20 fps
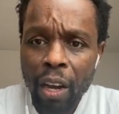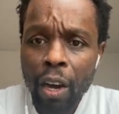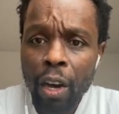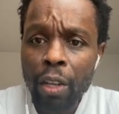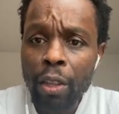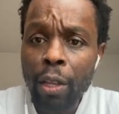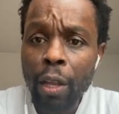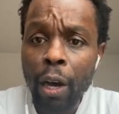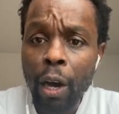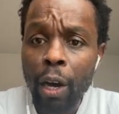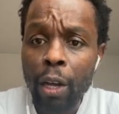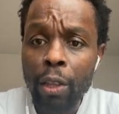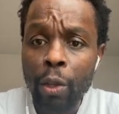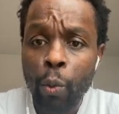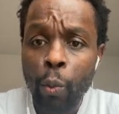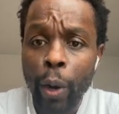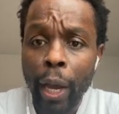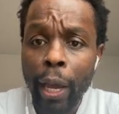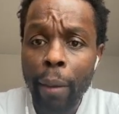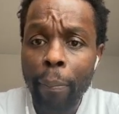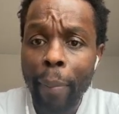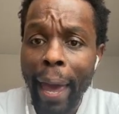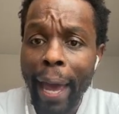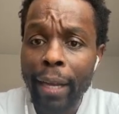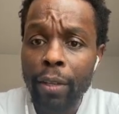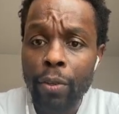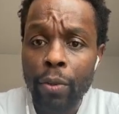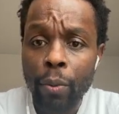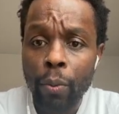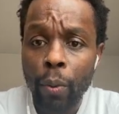on the, on the way
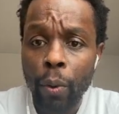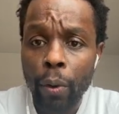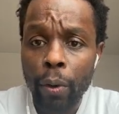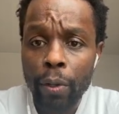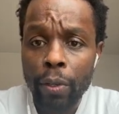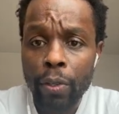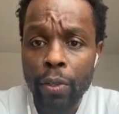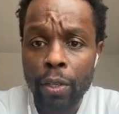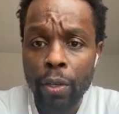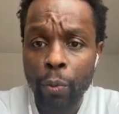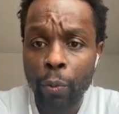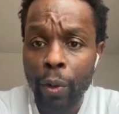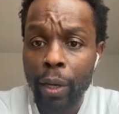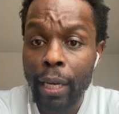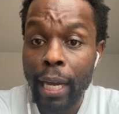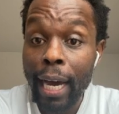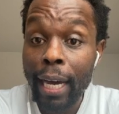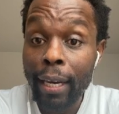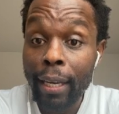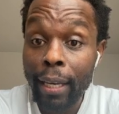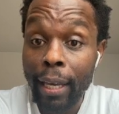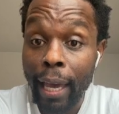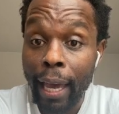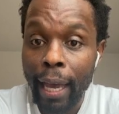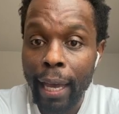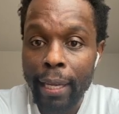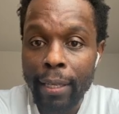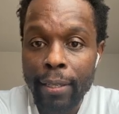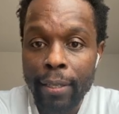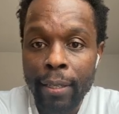back to work, she ran out of
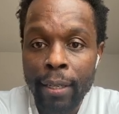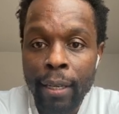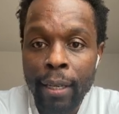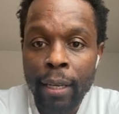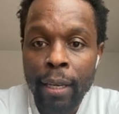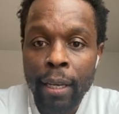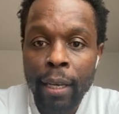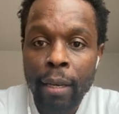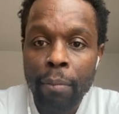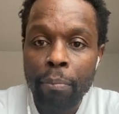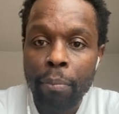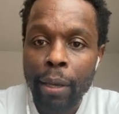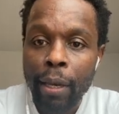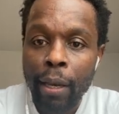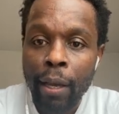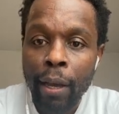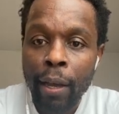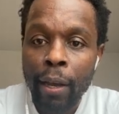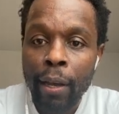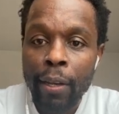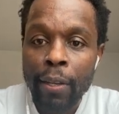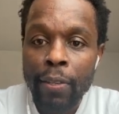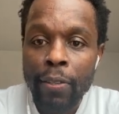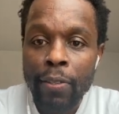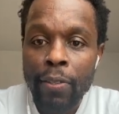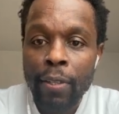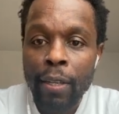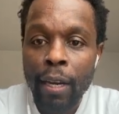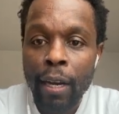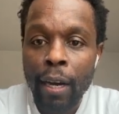gas
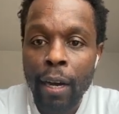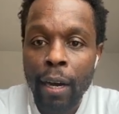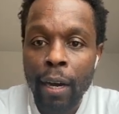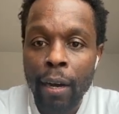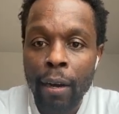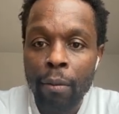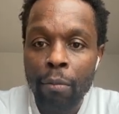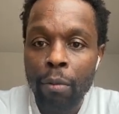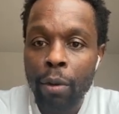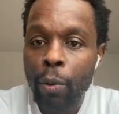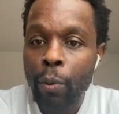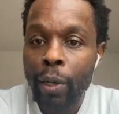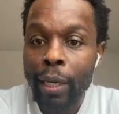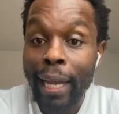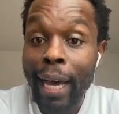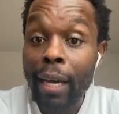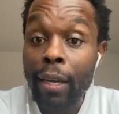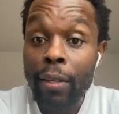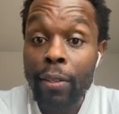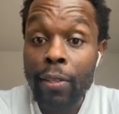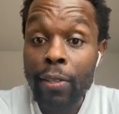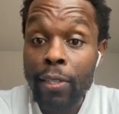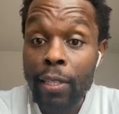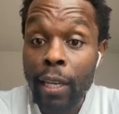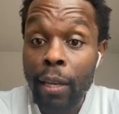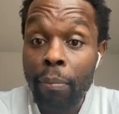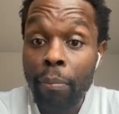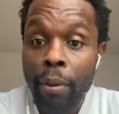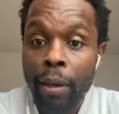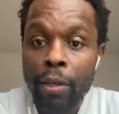because uh, we were not on the
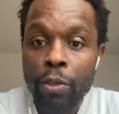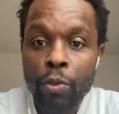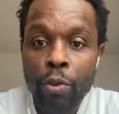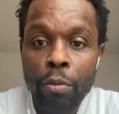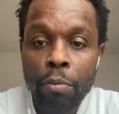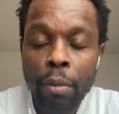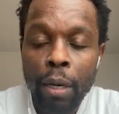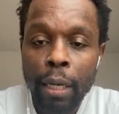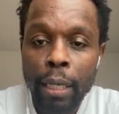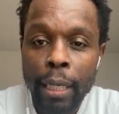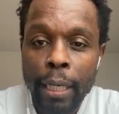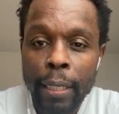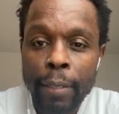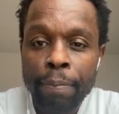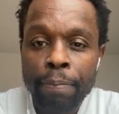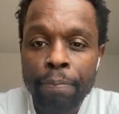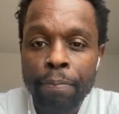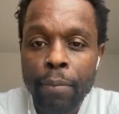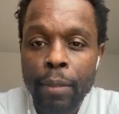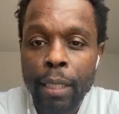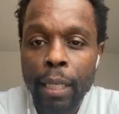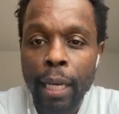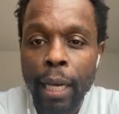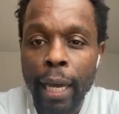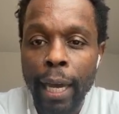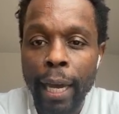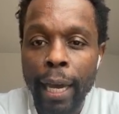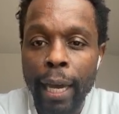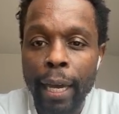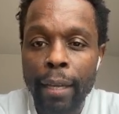same page with money
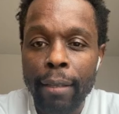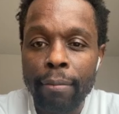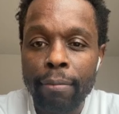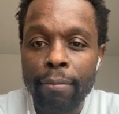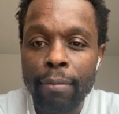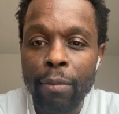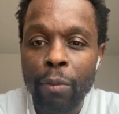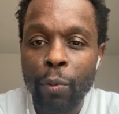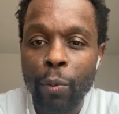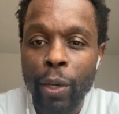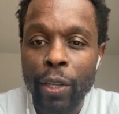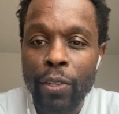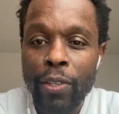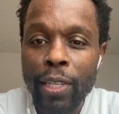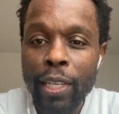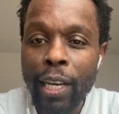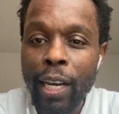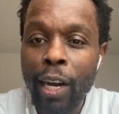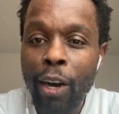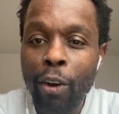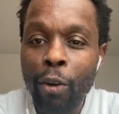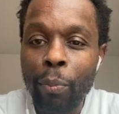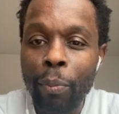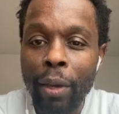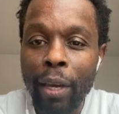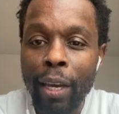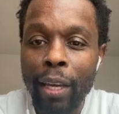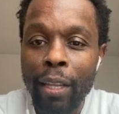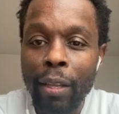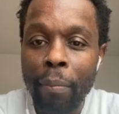and when she called
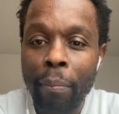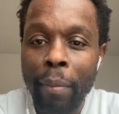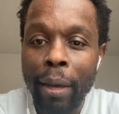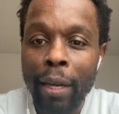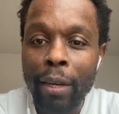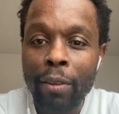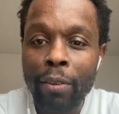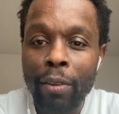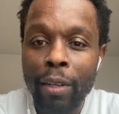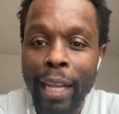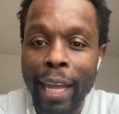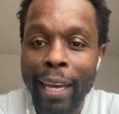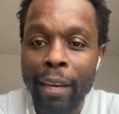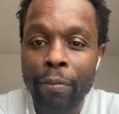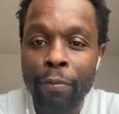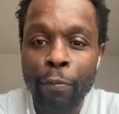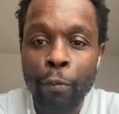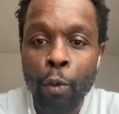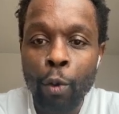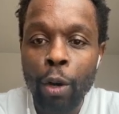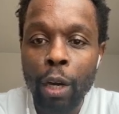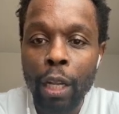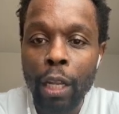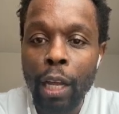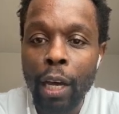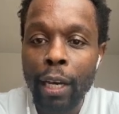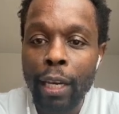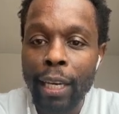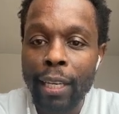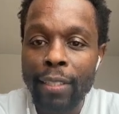me in the middle of like four
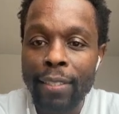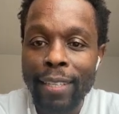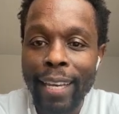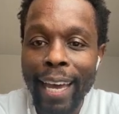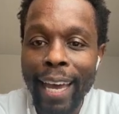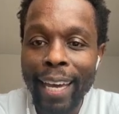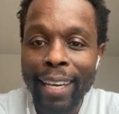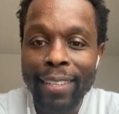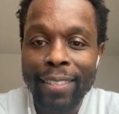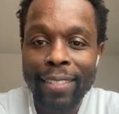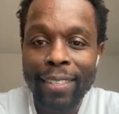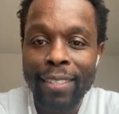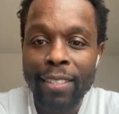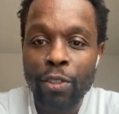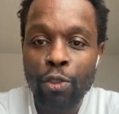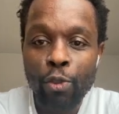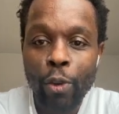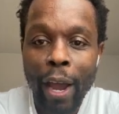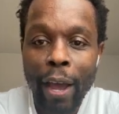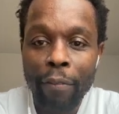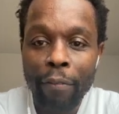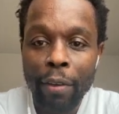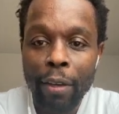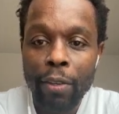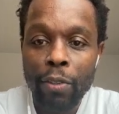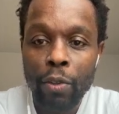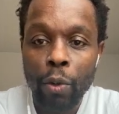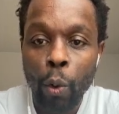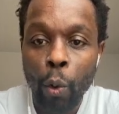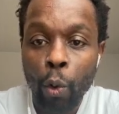o'clock in Texas,
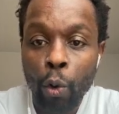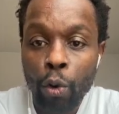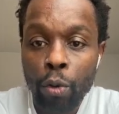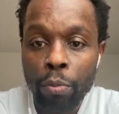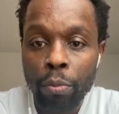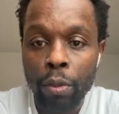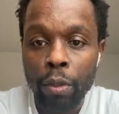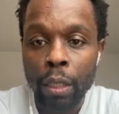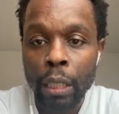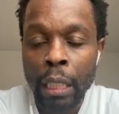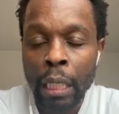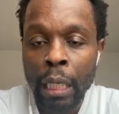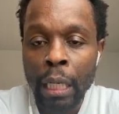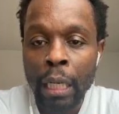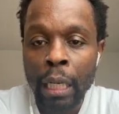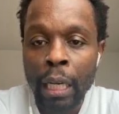traffic is horrible.